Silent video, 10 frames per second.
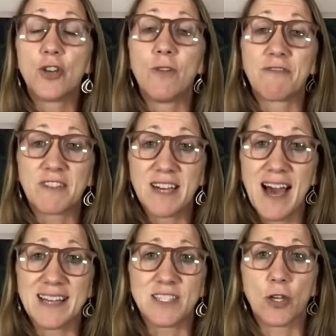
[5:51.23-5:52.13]
you have
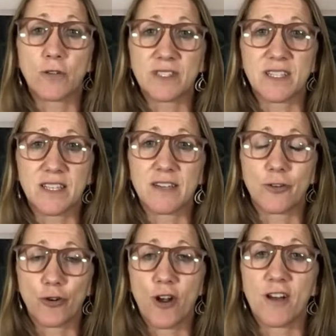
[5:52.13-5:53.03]
got to go see
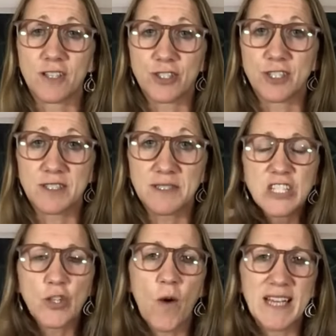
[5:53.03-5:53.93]
a neurologist.
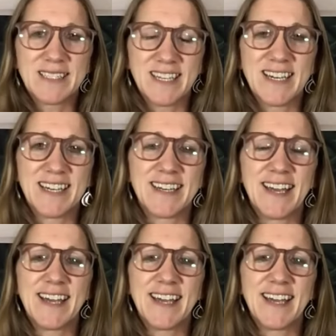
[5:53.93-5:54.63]
So I did.